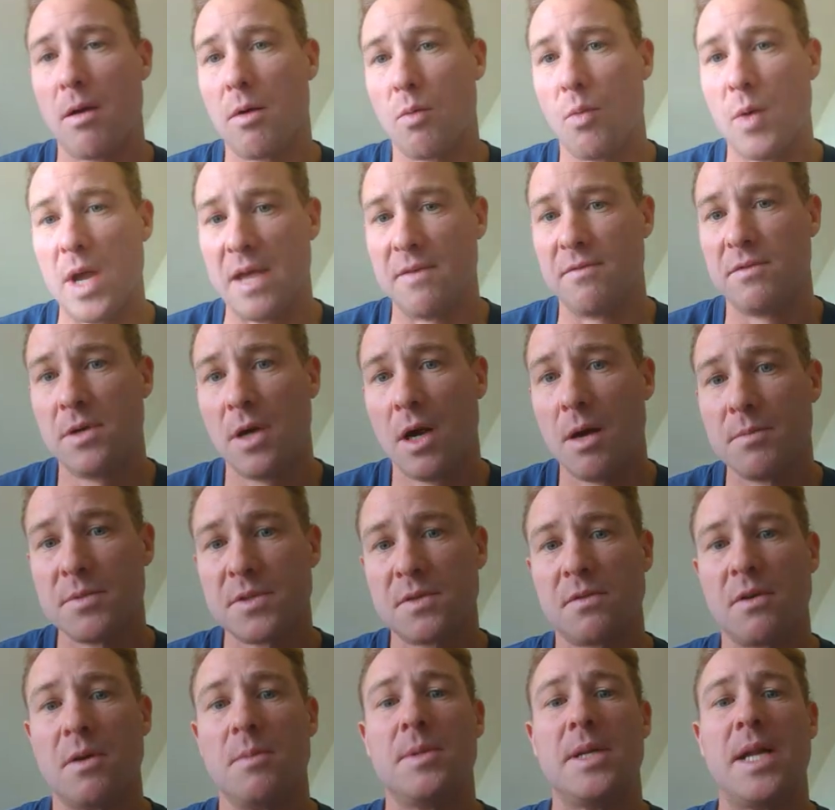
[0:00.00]
a wave comes
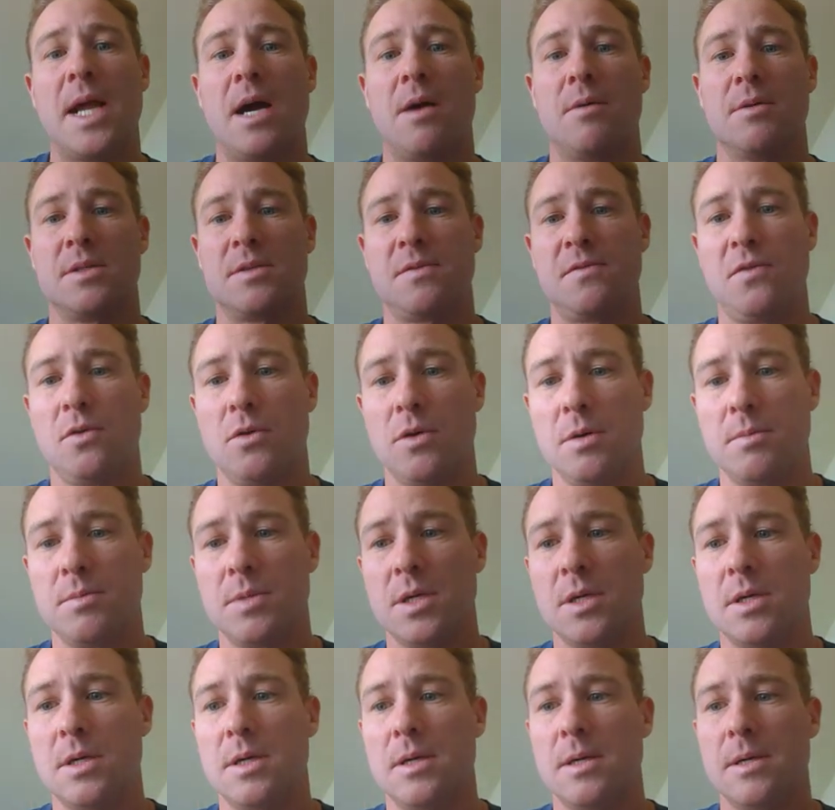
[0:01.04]
from and how it's formed,
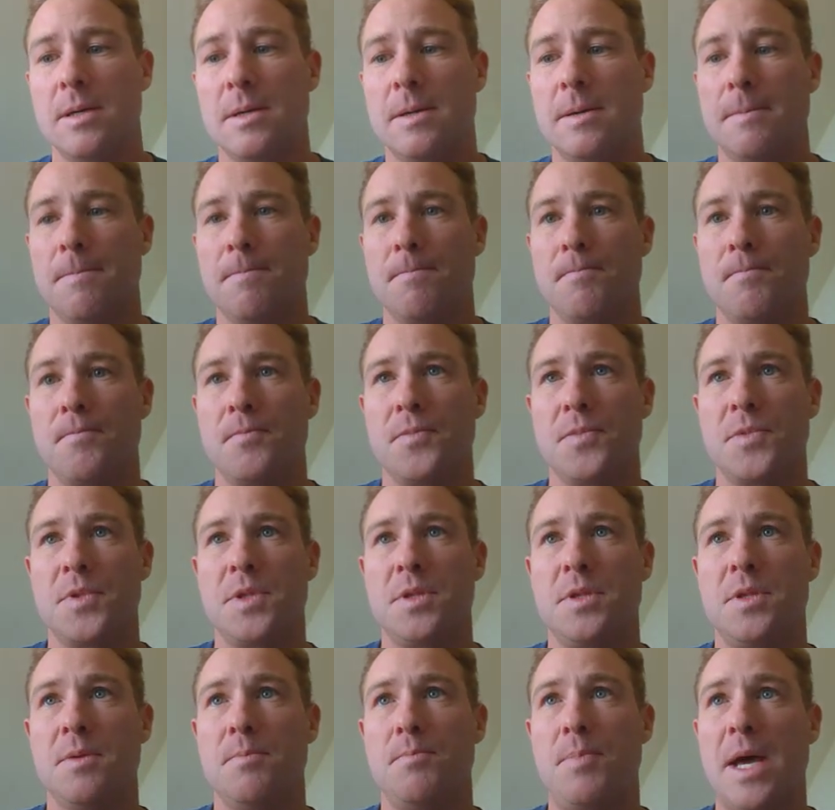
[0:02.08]

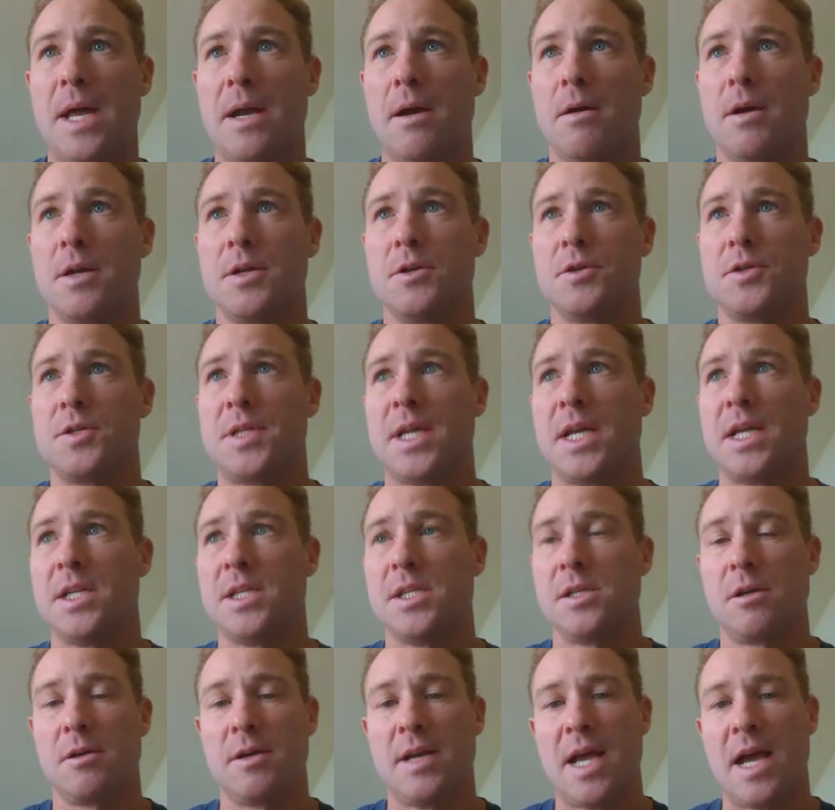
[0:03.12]
the better understanding
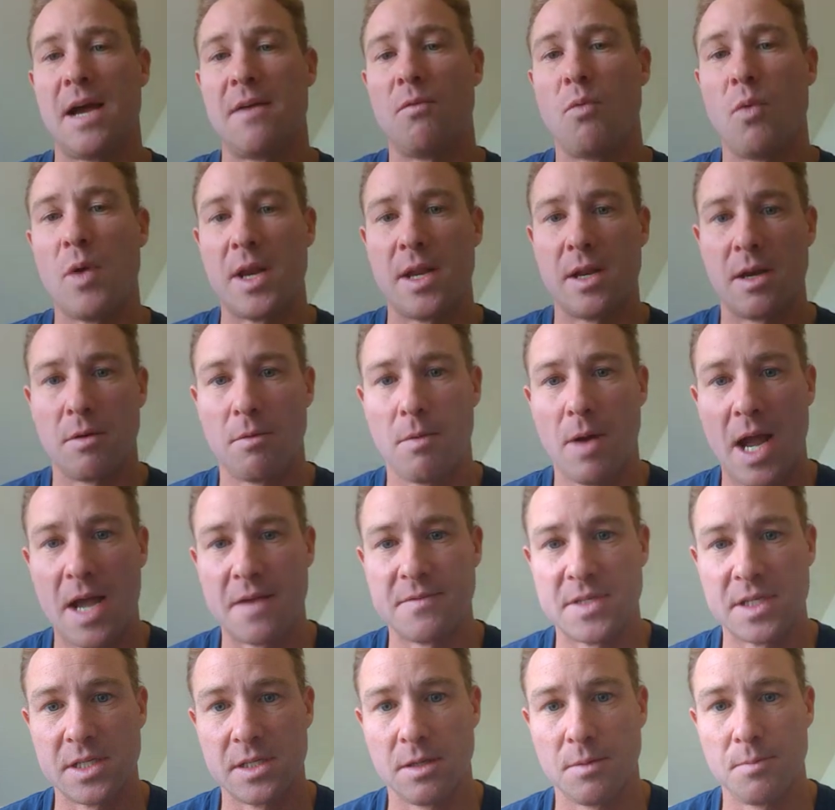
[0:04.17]
you're going to have when it
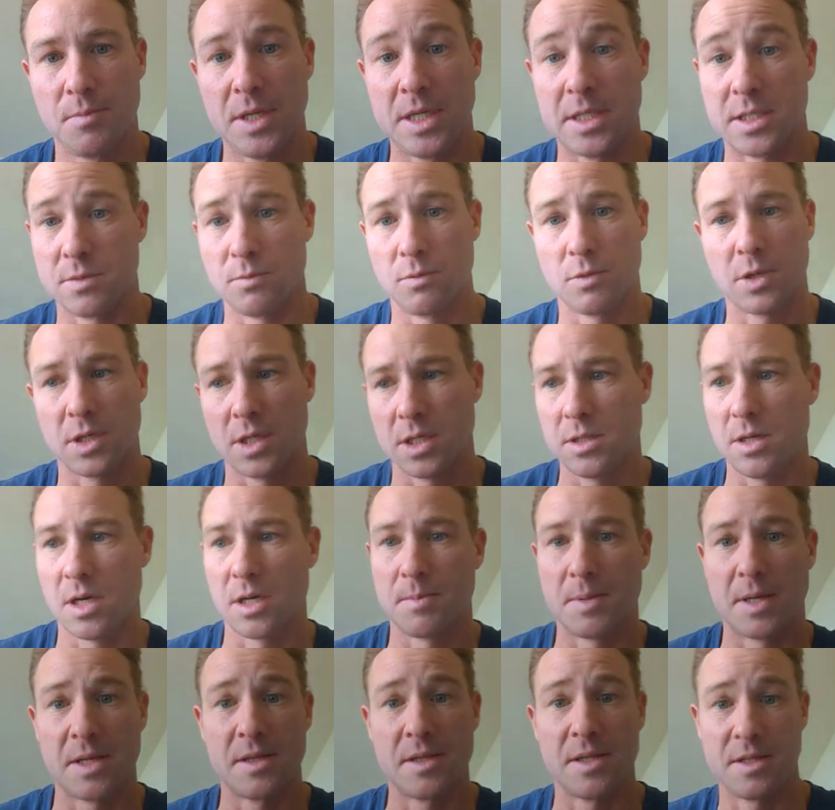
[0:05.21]
arrives at your beach. And we're going to talk
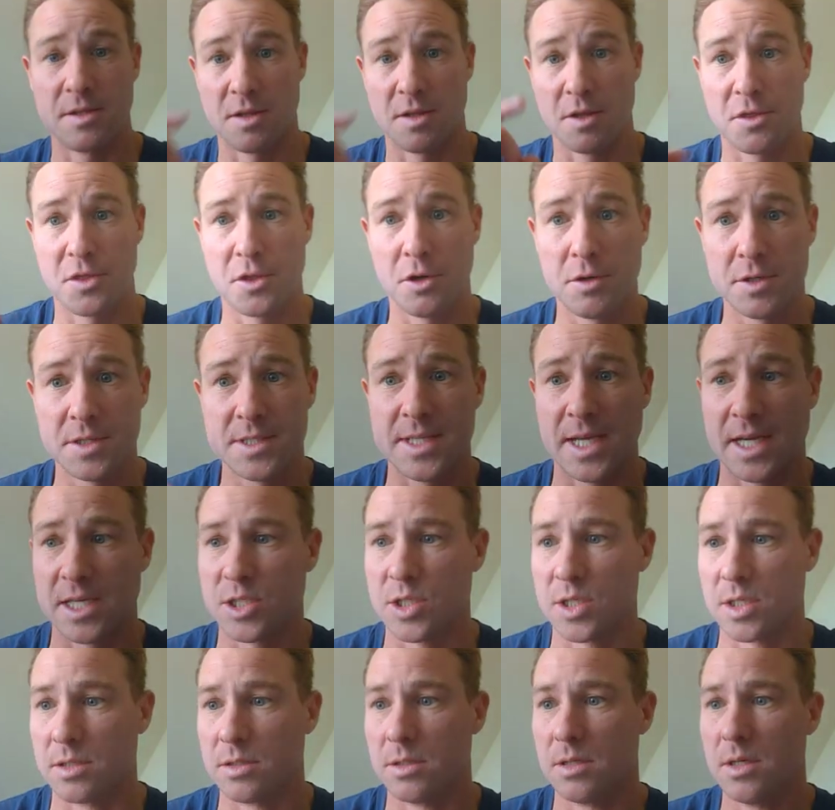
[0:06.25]
about it in the third
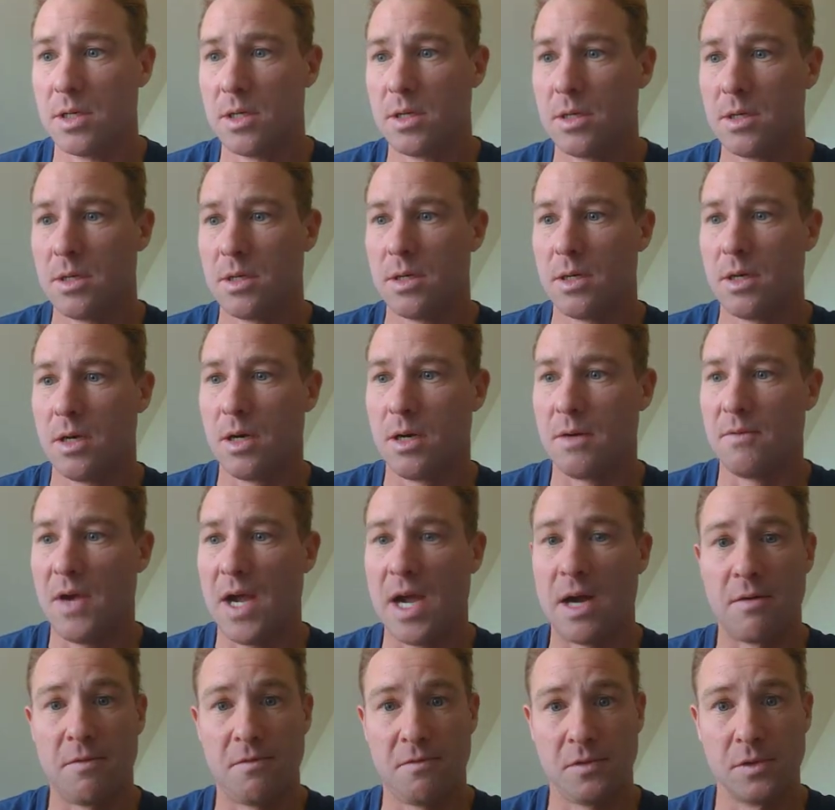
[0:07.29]
section of
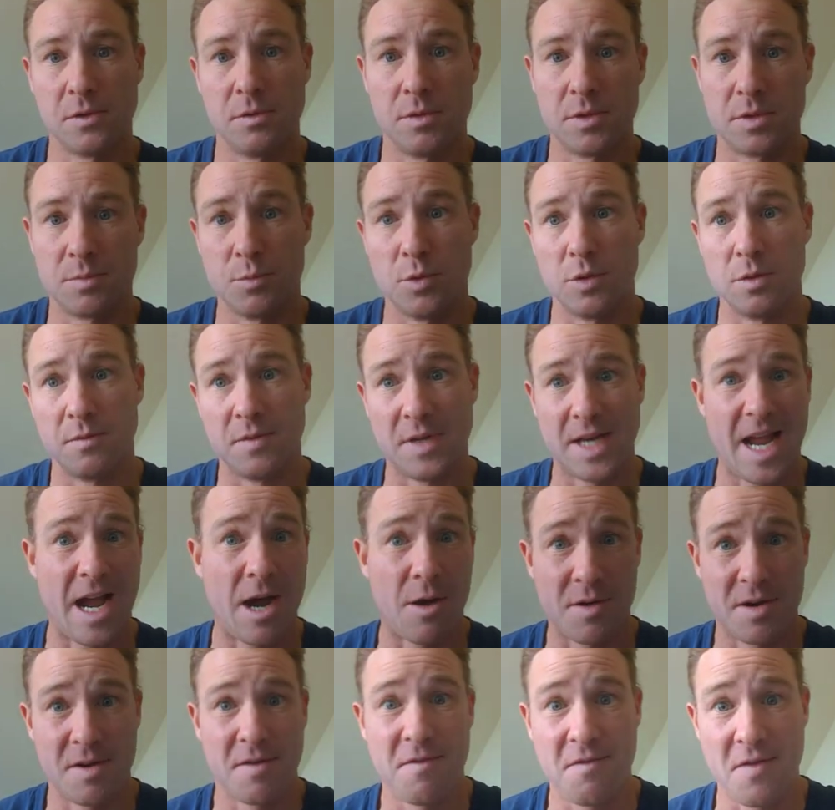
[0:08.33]
how fluids move and how
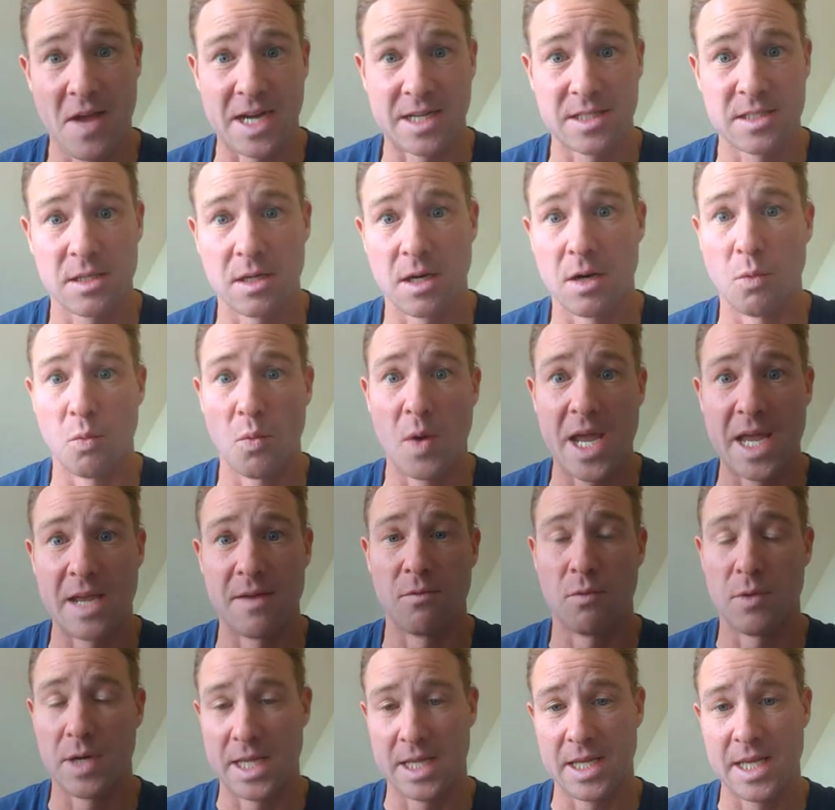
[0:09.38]
it affects a wave
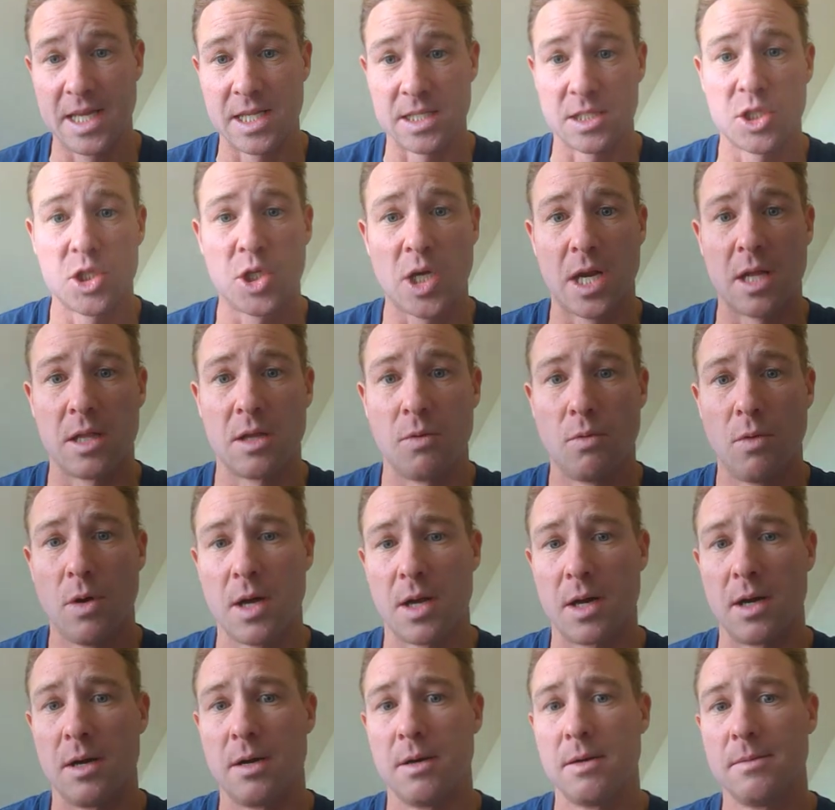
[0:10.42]
when it hits shallow
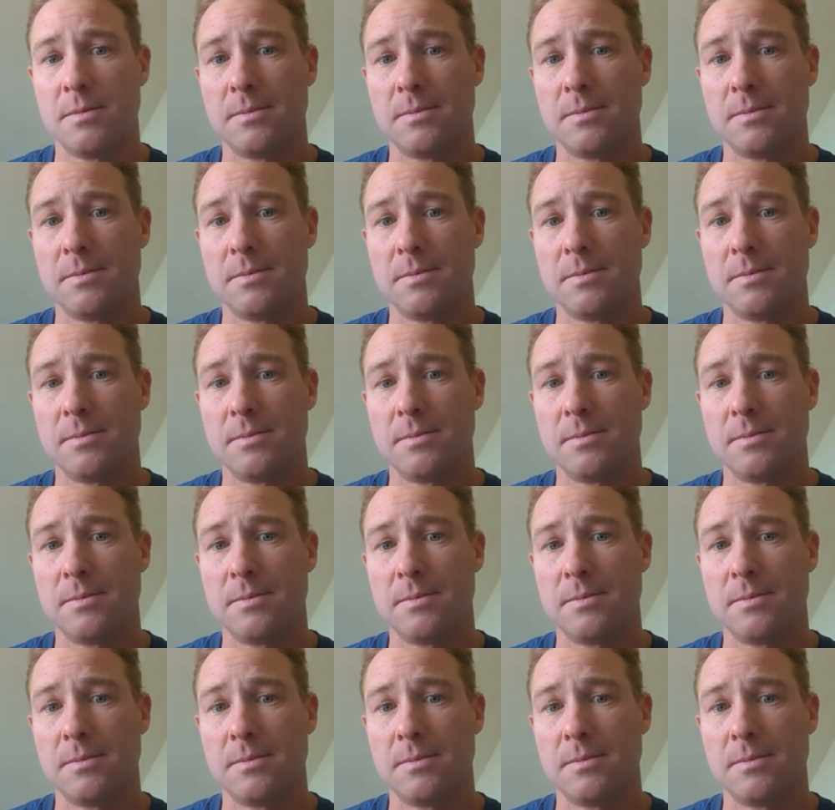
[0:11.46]
water.